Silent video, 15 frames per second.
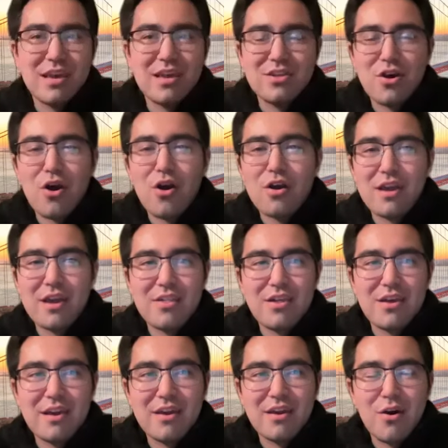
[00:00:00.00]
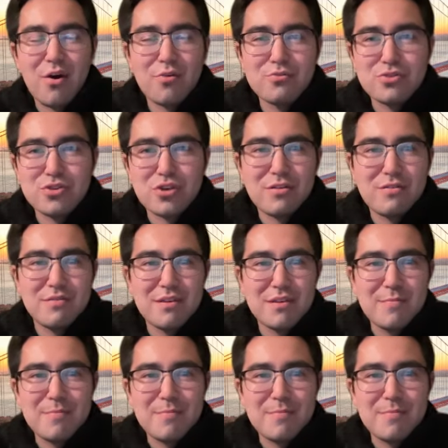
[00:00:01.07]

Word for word: like well. talking like, oh, who's gonna